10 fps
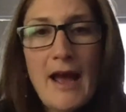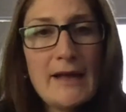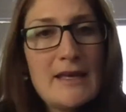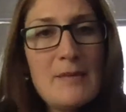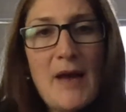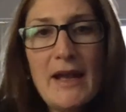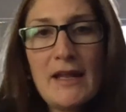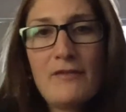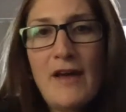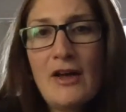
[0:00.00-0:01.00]
keep
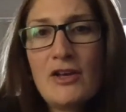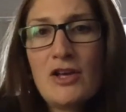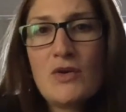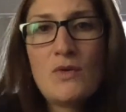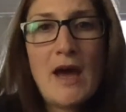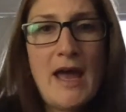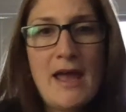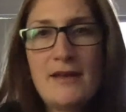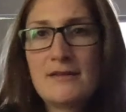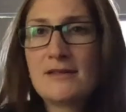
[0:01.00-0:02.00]
adding value
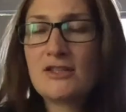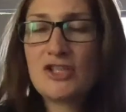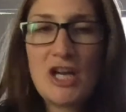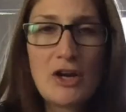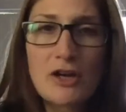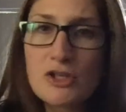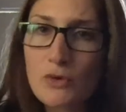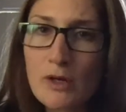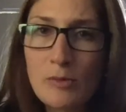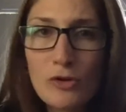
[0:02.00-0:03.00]
and share
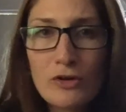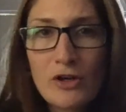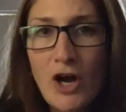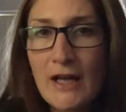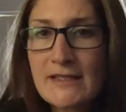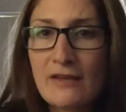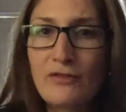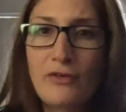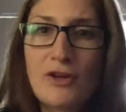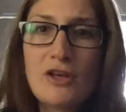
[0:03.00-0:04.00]
enjoyable content
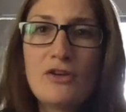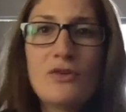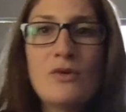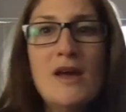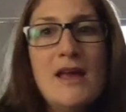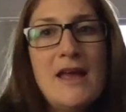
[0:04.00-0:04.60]
for you.